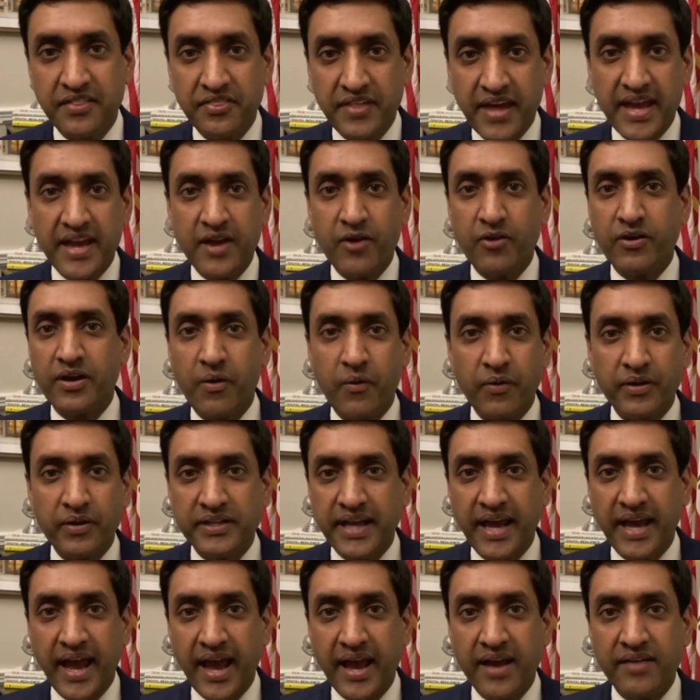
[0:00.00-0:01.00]
They are going
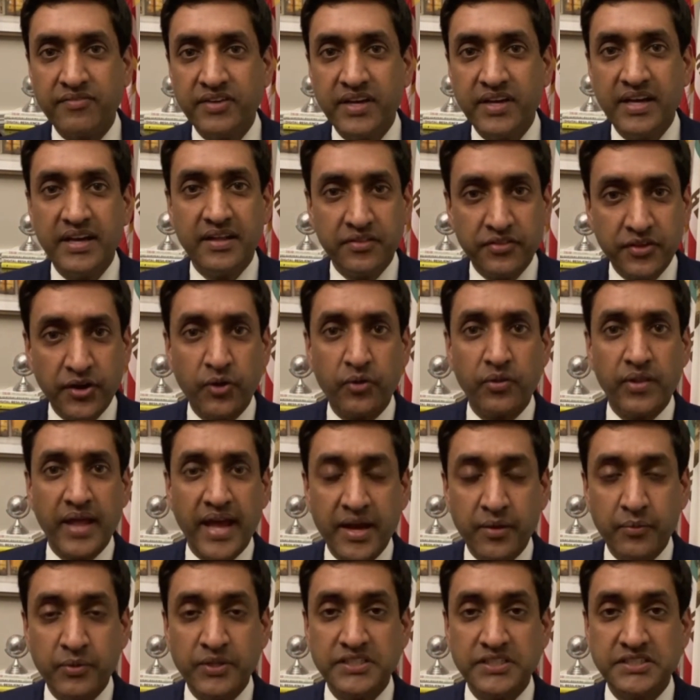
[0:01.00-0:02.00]
to have their
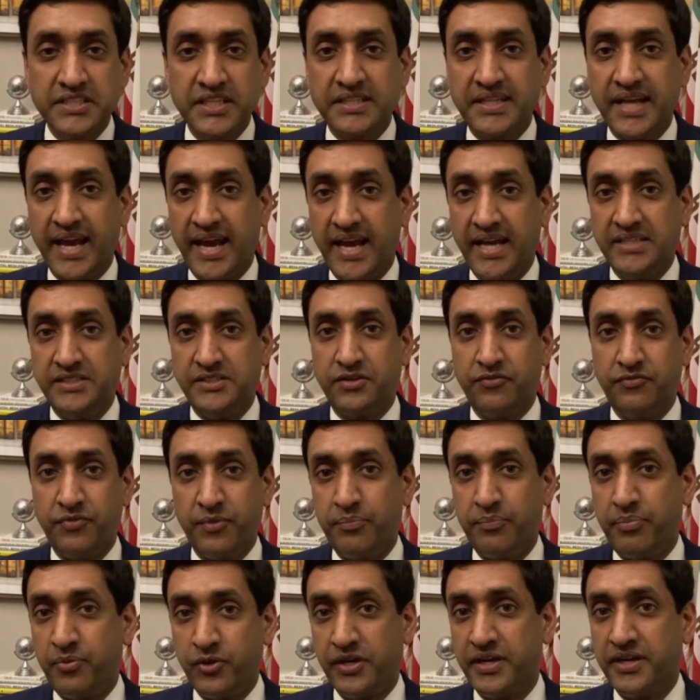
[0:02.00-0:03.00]
language. The task of
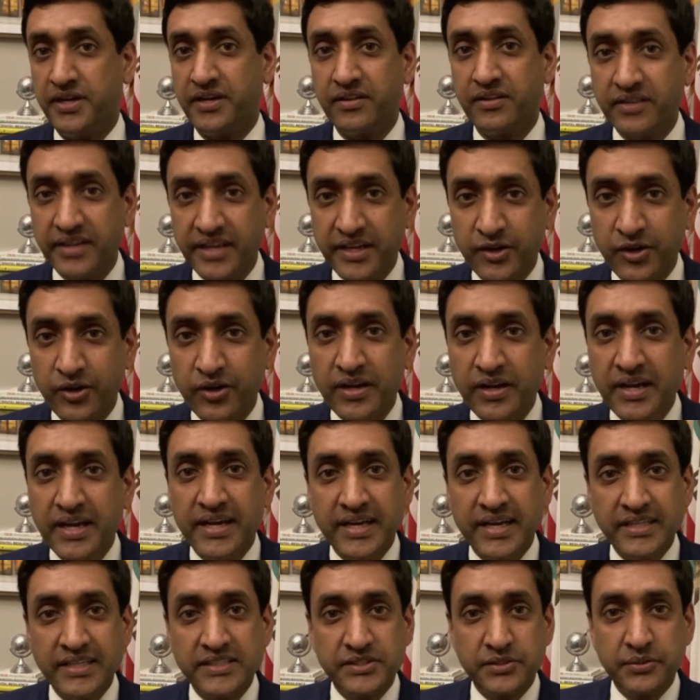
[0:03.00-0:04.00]
a political leader
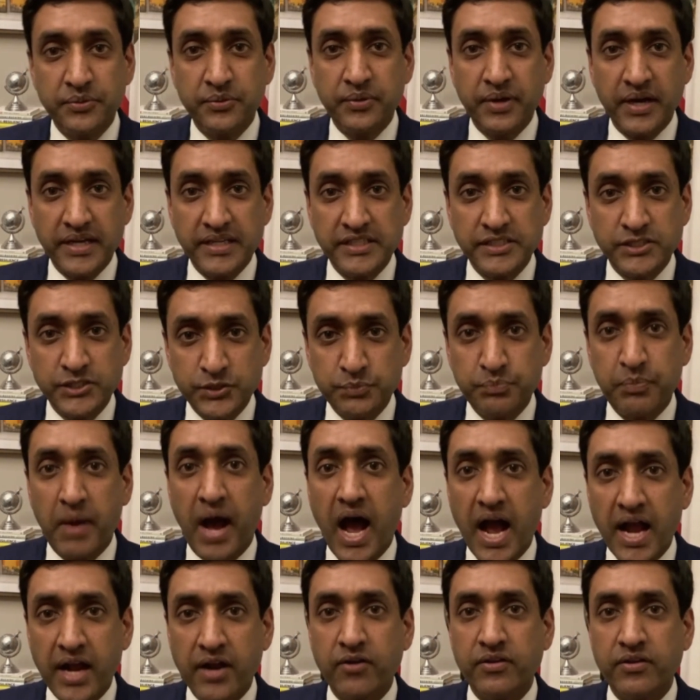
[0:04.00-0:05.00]
is to
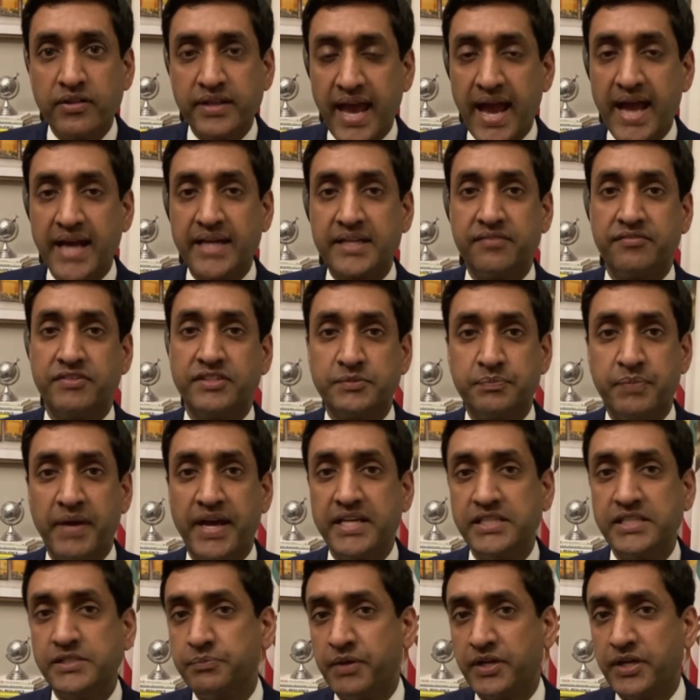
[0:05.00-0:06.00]
inspire the activist
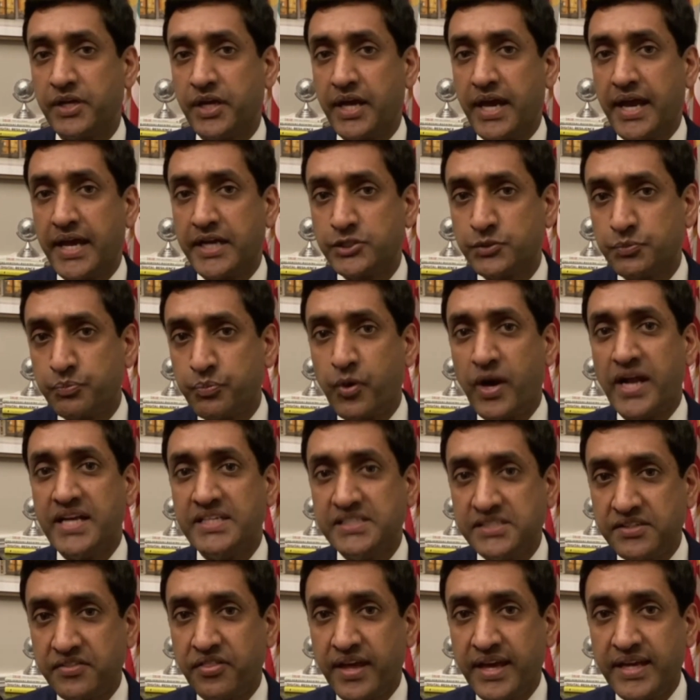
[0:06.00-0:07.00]
base, but to
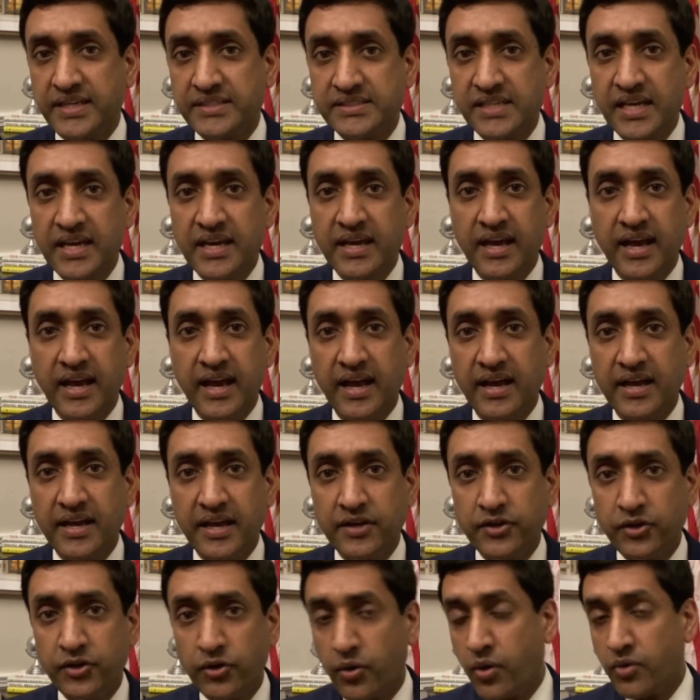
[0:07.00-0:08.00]
express things uh,
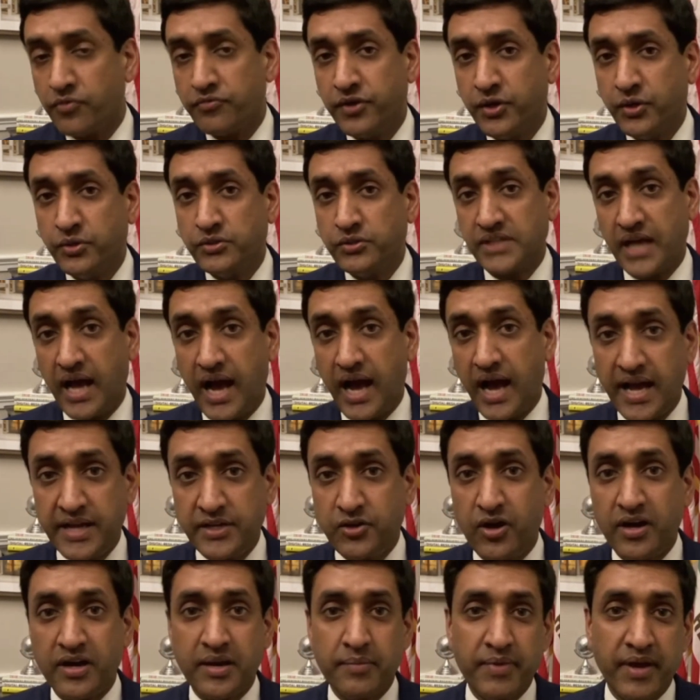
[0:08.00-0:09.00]
in your own views. I
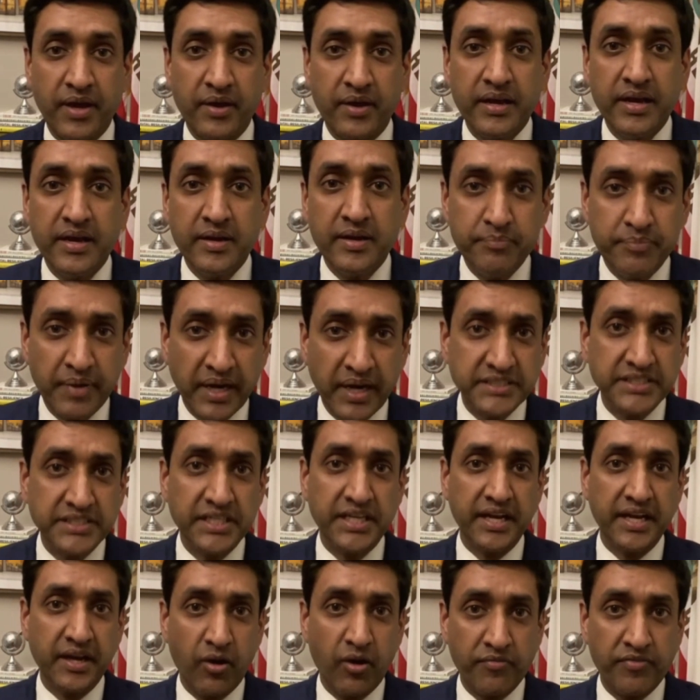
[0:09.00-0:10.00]
talk about
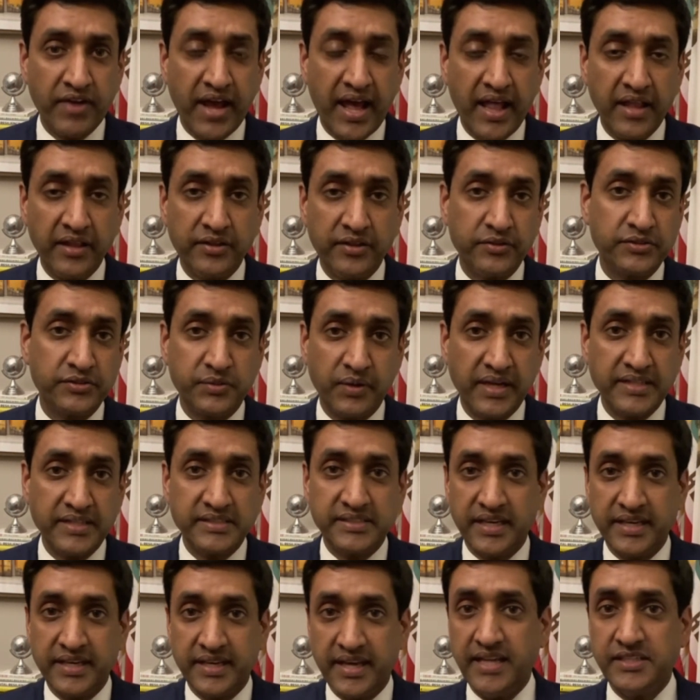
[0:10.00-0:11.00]
budgeting our values. So I
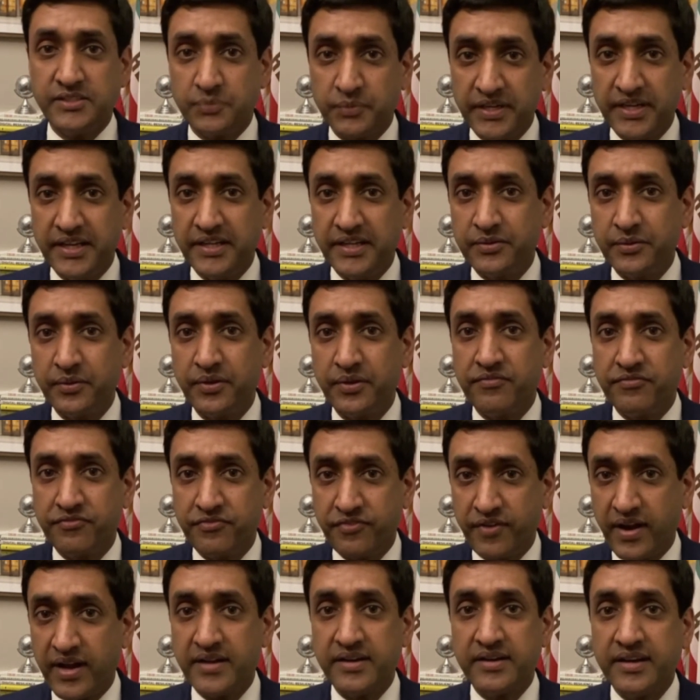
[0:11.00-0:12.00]
say, yes, we need to
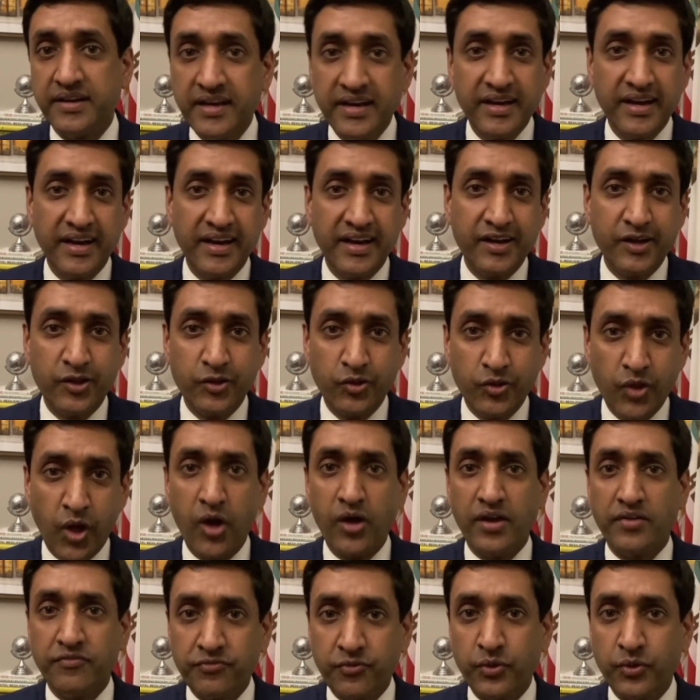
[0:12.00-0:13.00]
fund uh,
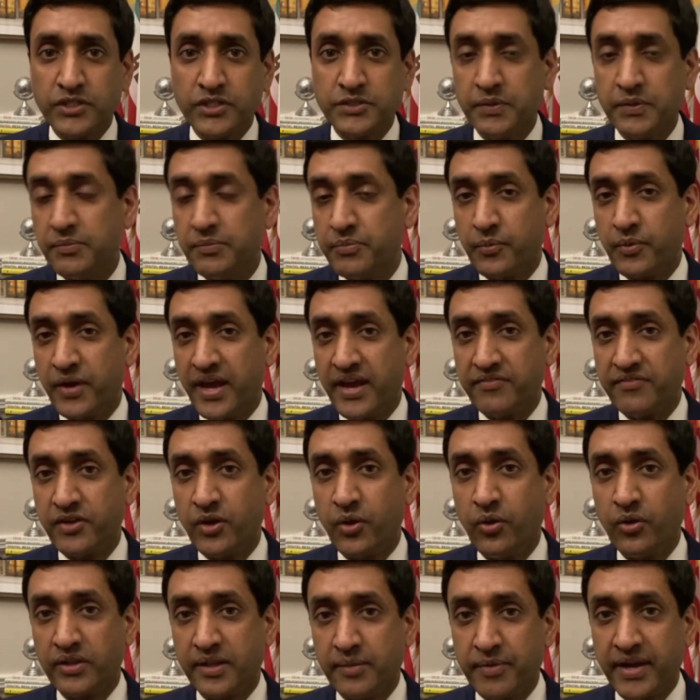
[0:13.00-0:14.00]
law enforcement, but we have
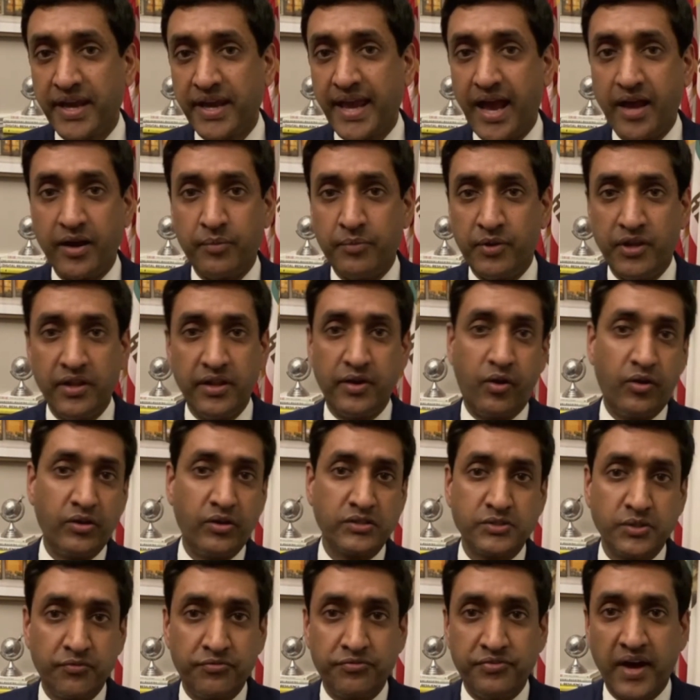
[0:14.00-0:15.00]
to hold them accountable and
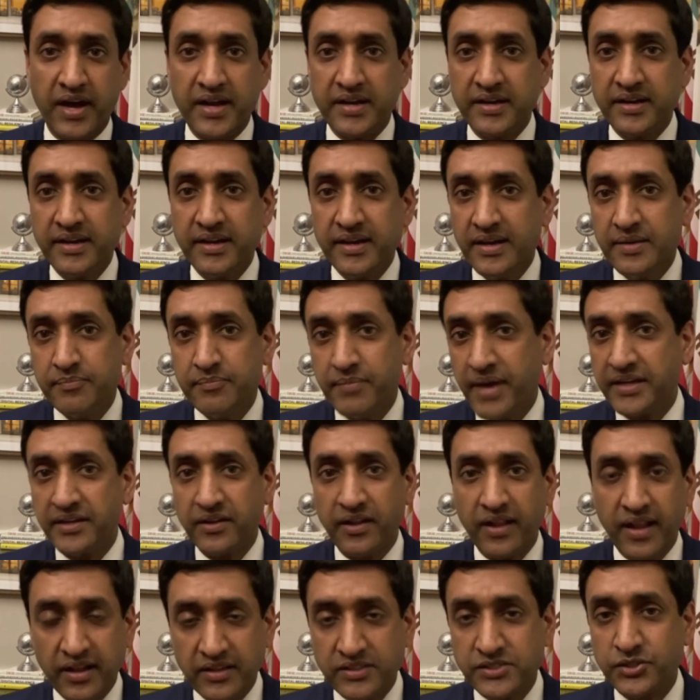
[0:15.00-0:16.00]
also fund
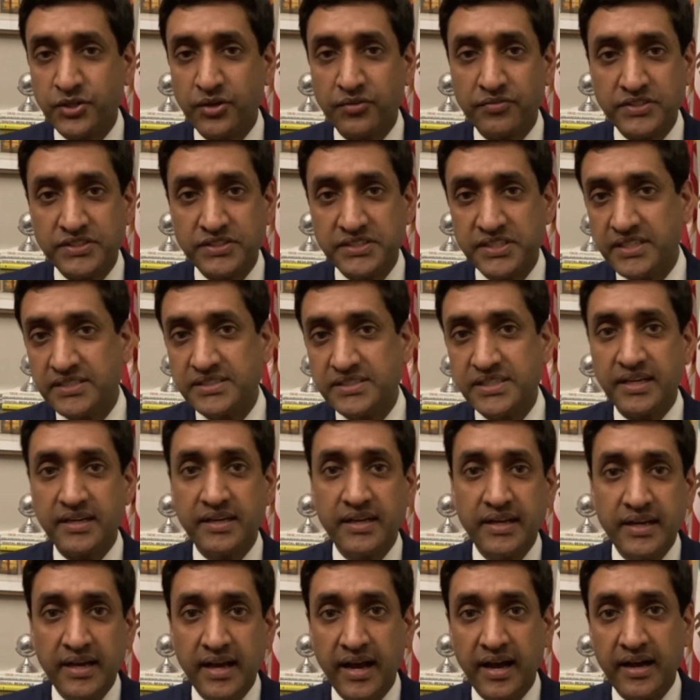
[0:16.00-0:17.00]
mental health services
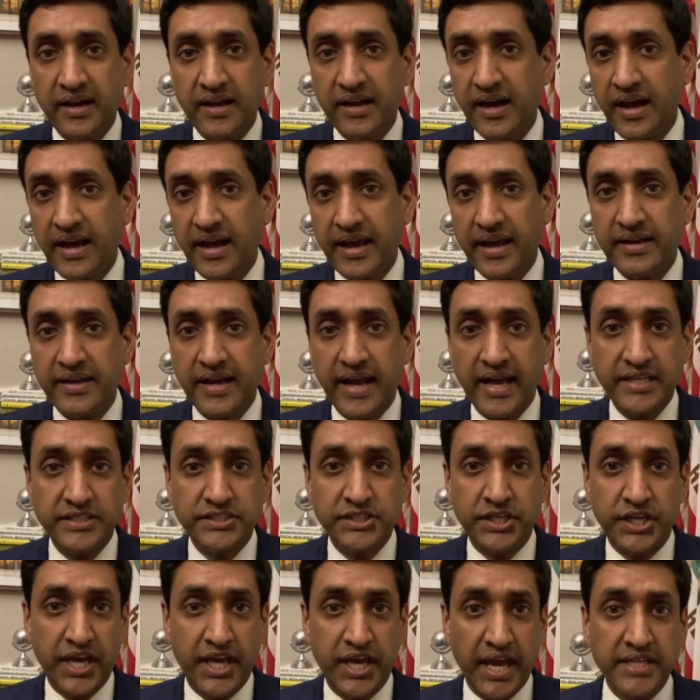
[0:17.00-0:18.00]
and, uh, and
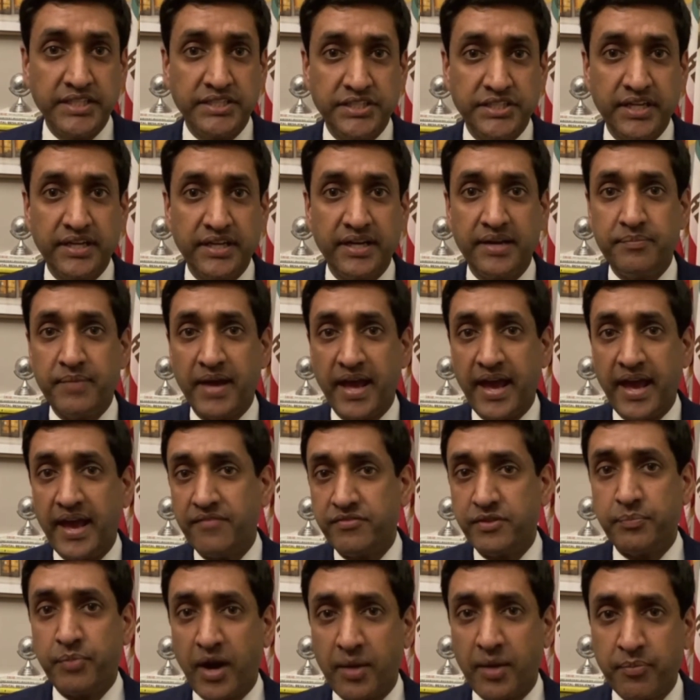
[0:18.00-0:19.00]
education and
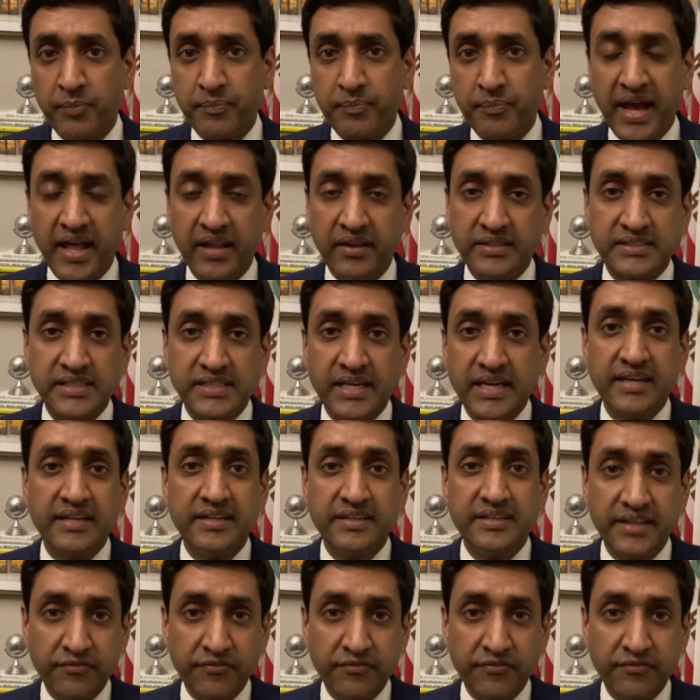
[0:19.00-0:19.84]
have the proper balance.